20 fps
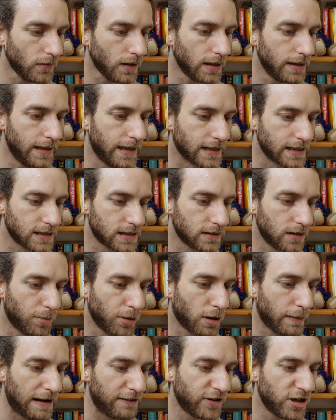yes, a
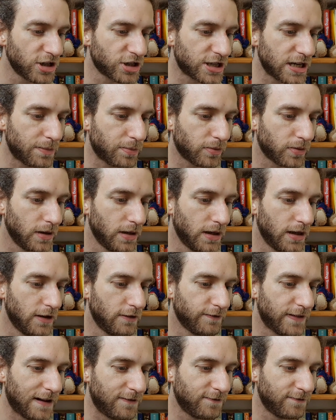book about friendship,
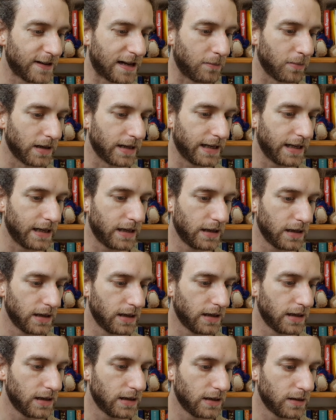found family,
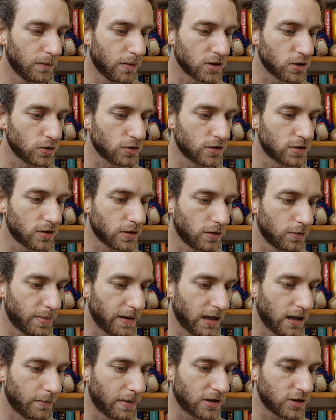as also
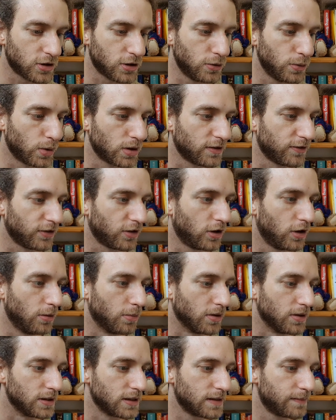being about two wonderful
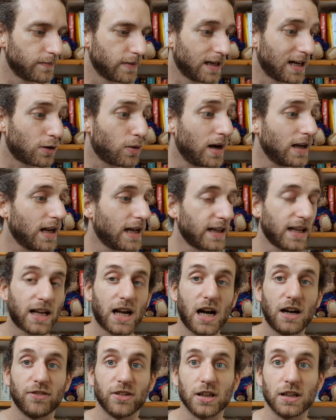humans. And I quite like the
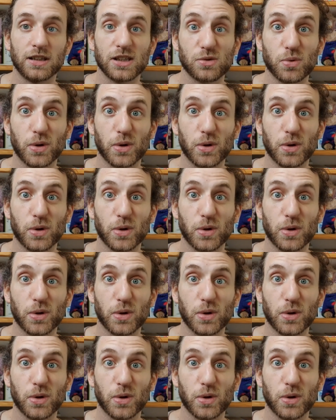cover as